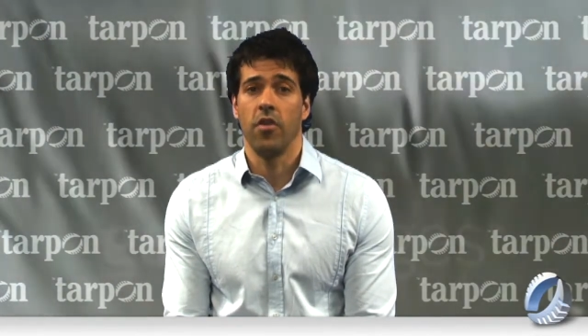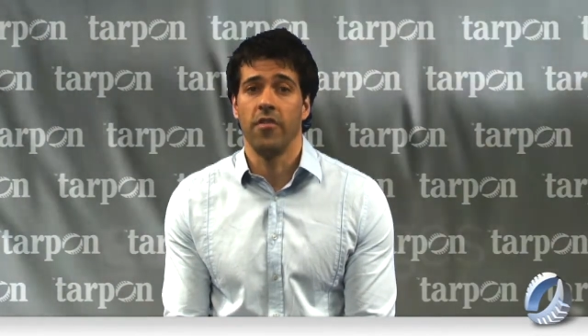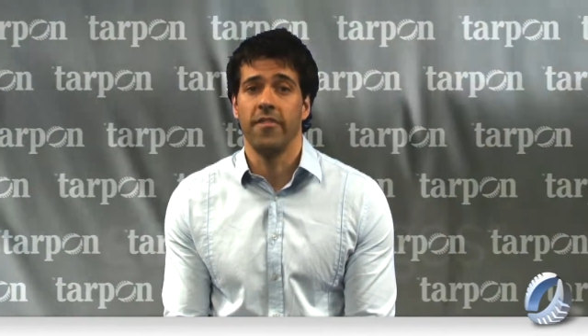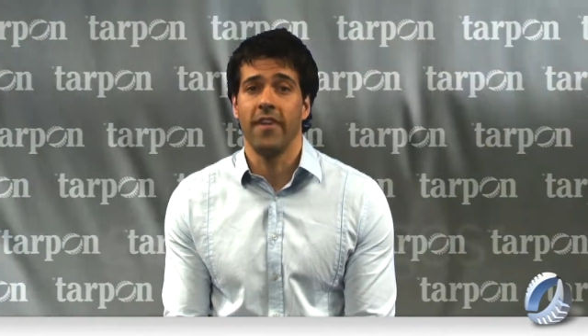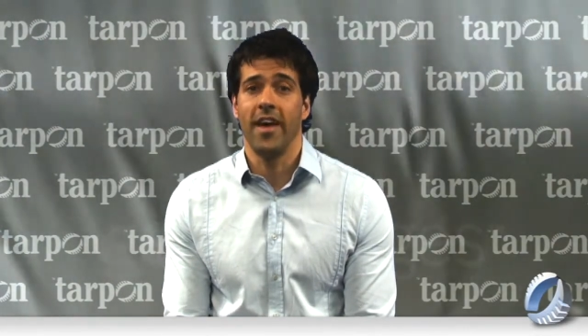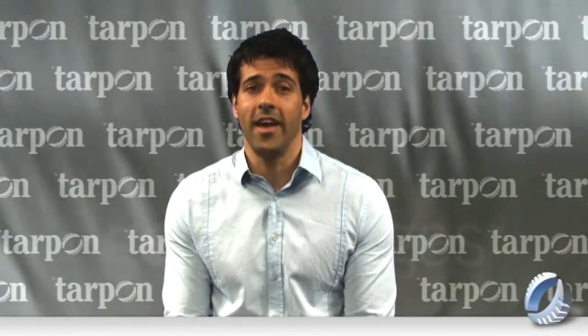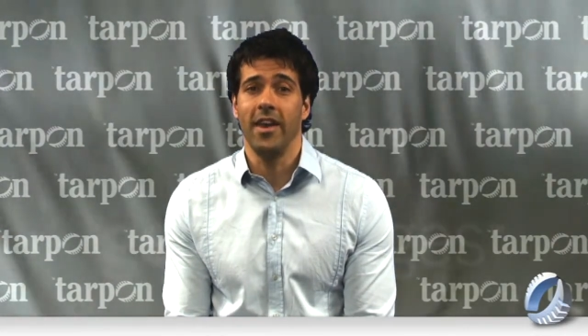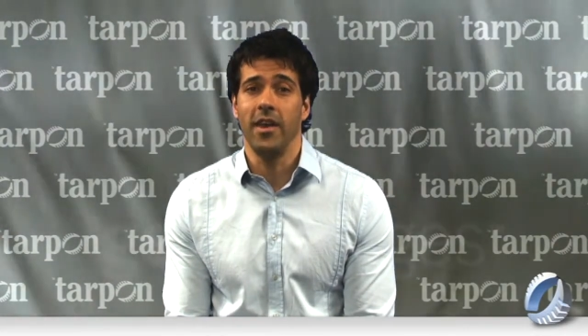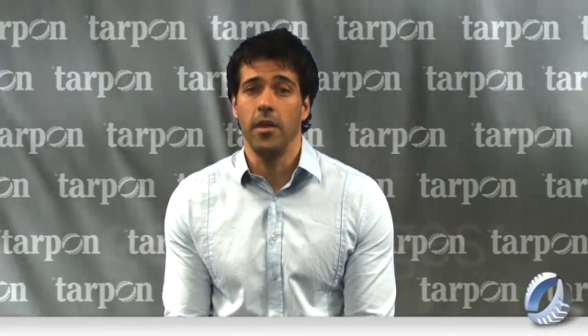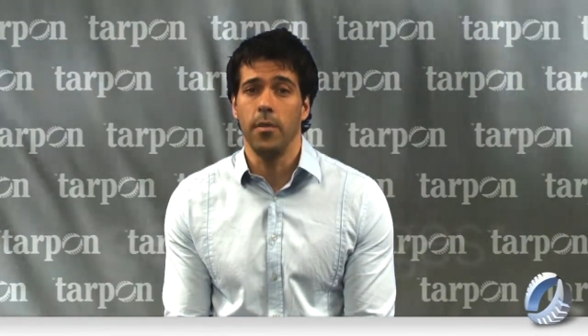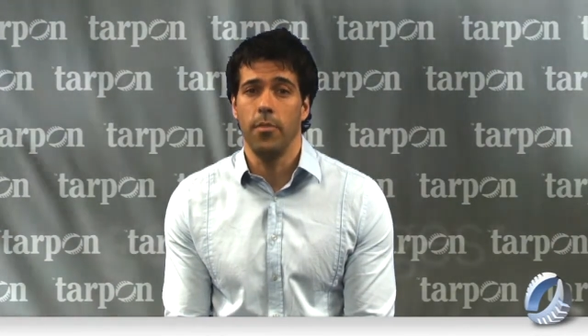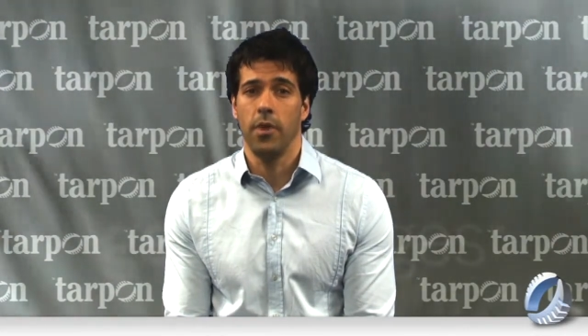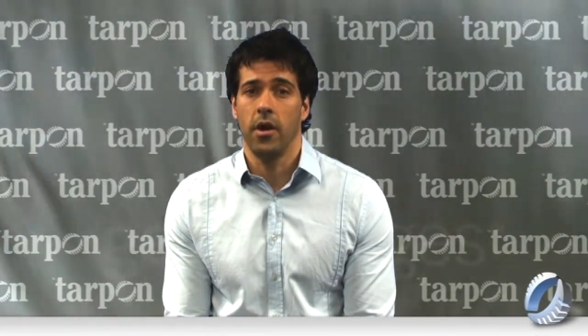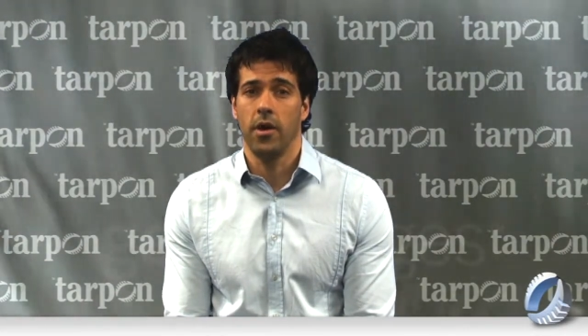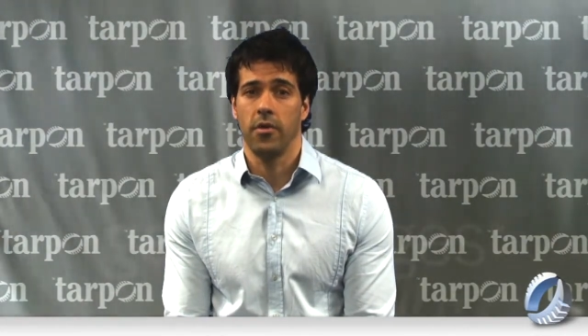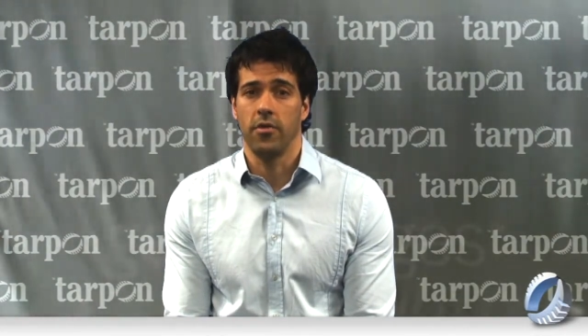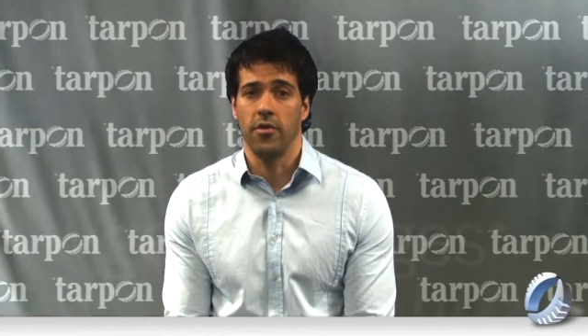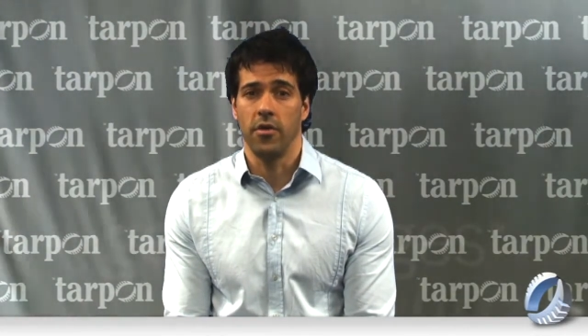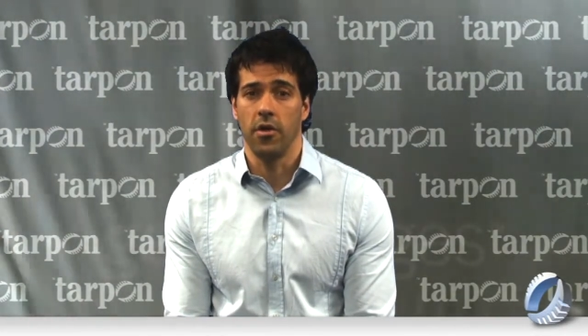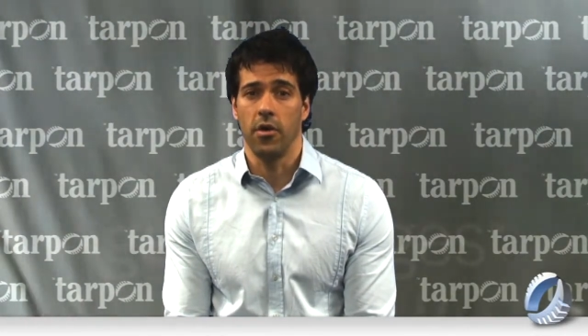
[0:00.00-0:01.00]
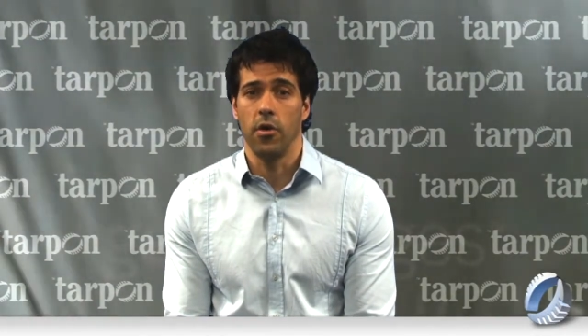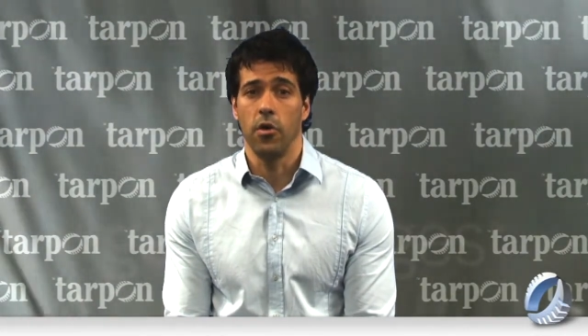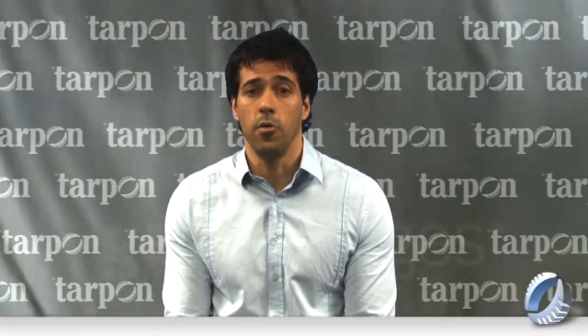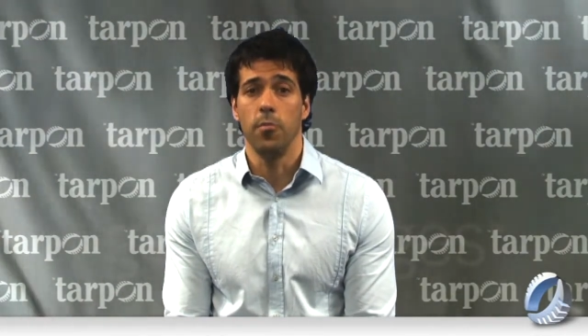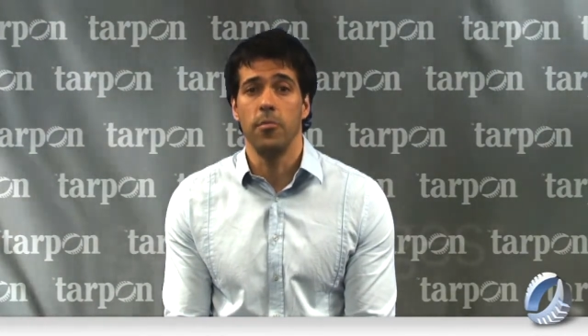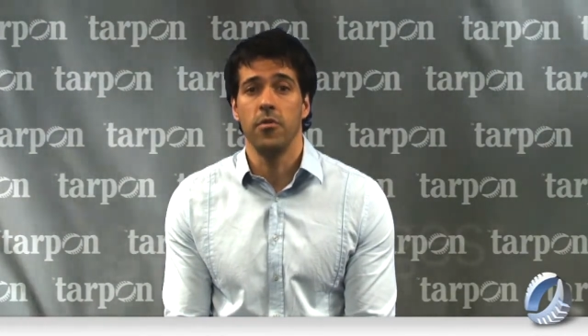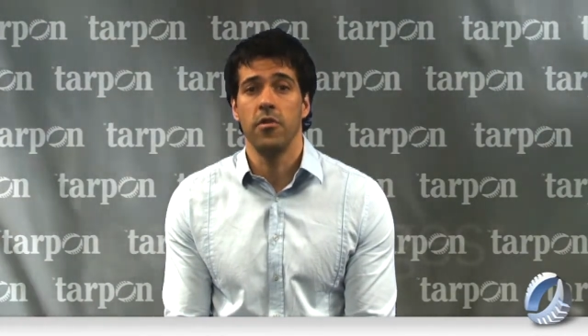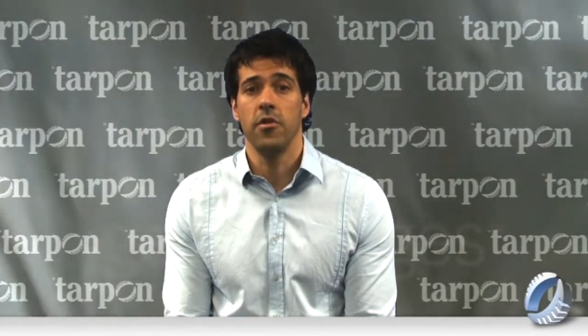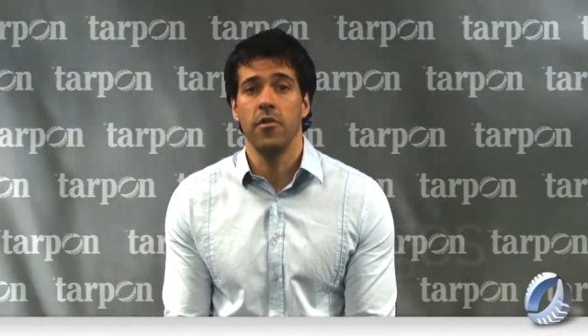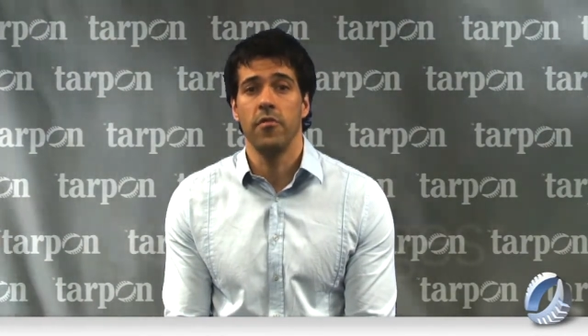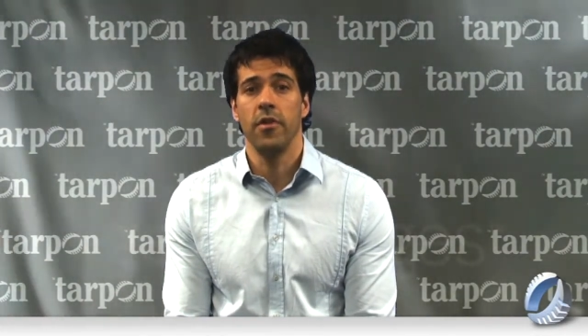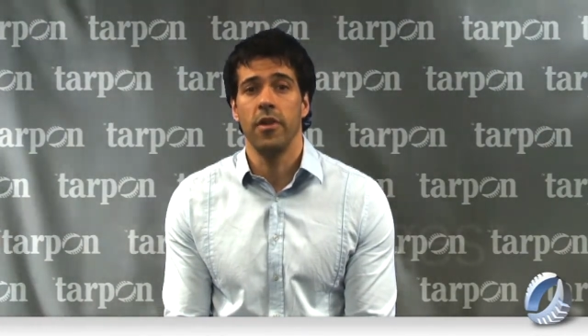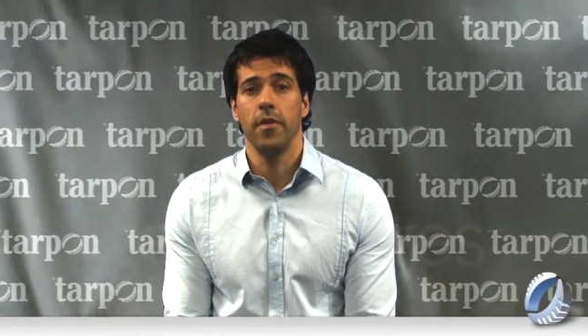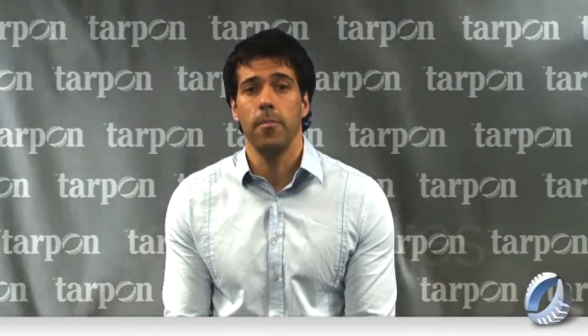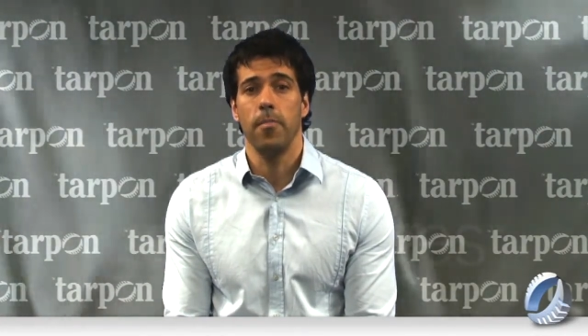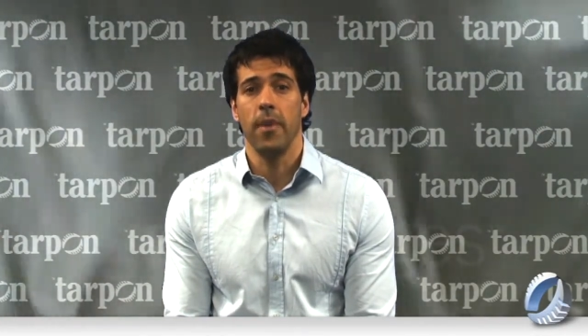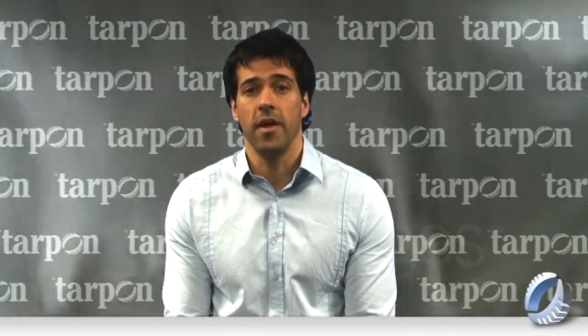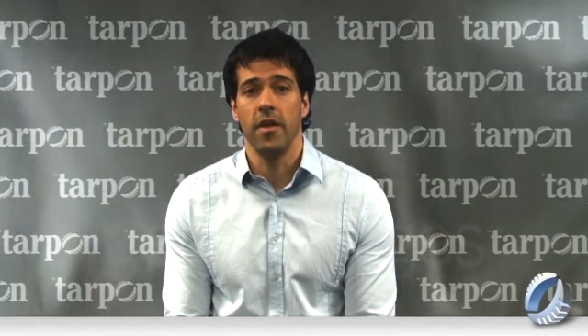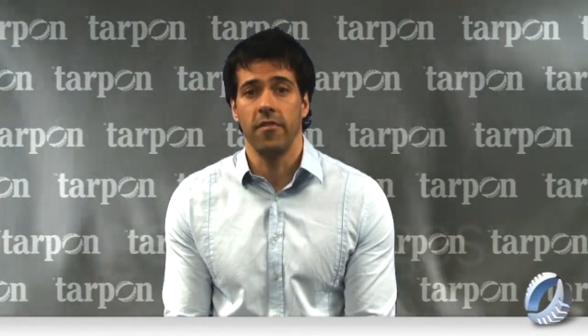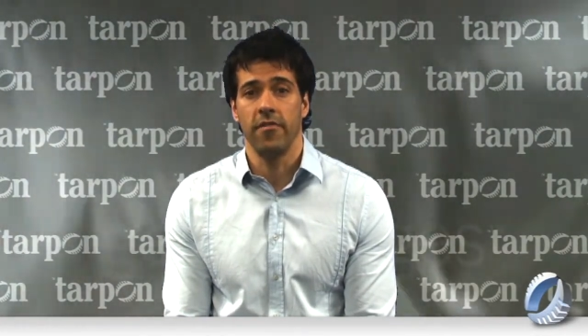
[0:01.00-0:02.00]
off any party who
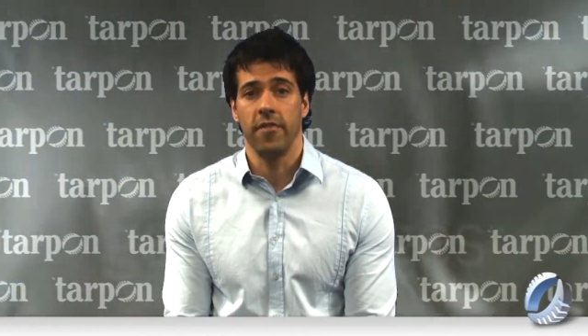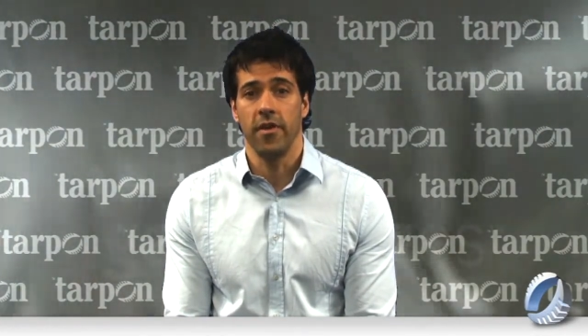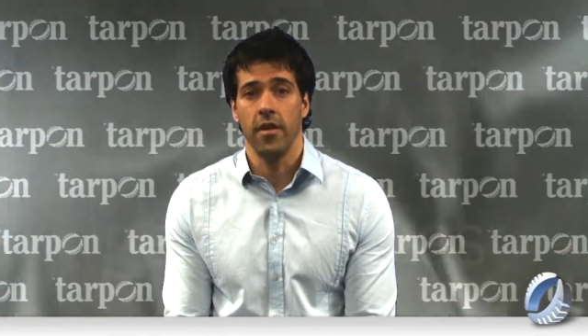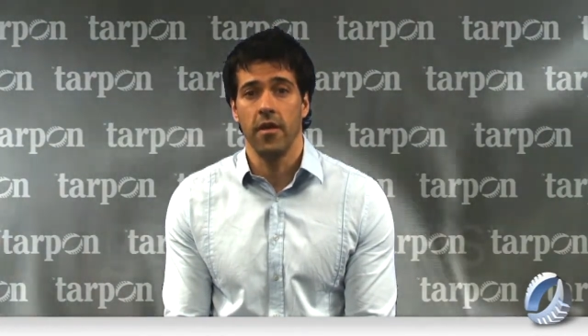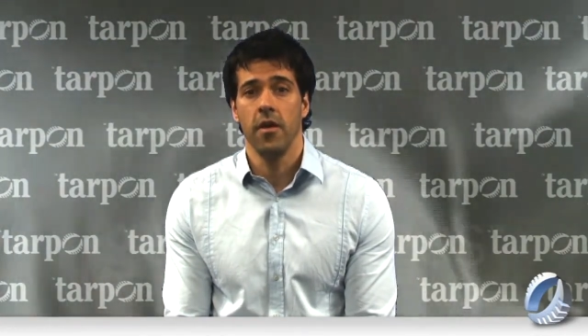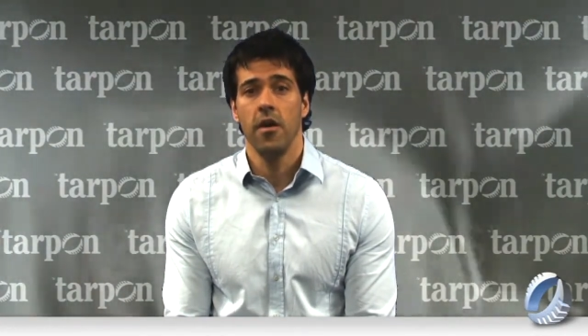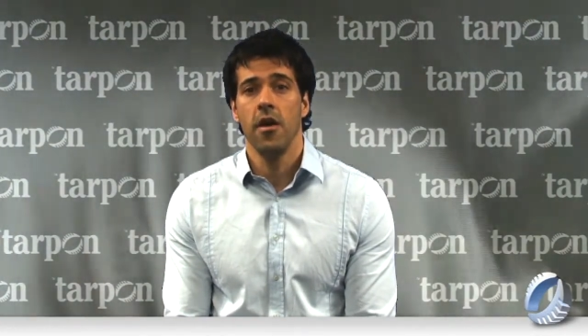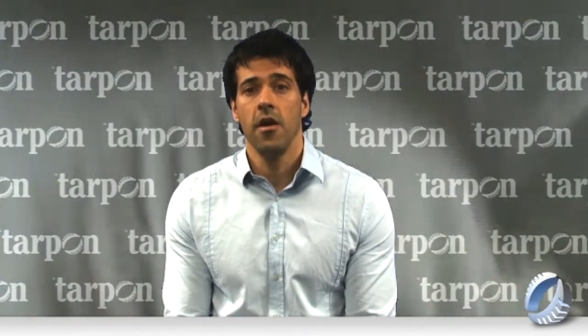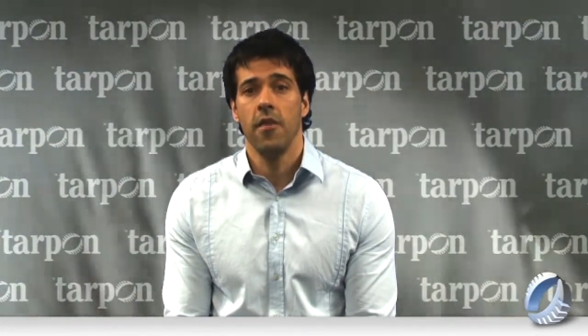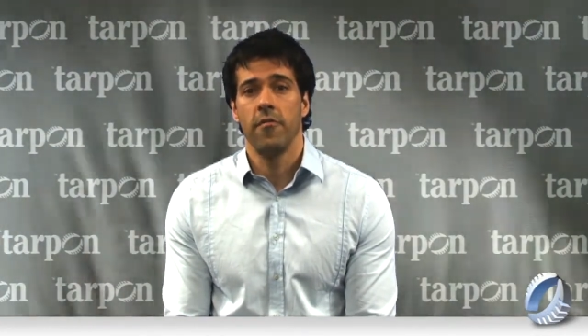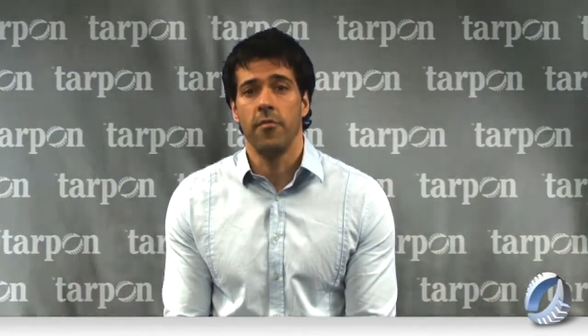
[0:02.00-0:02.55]
materially benefit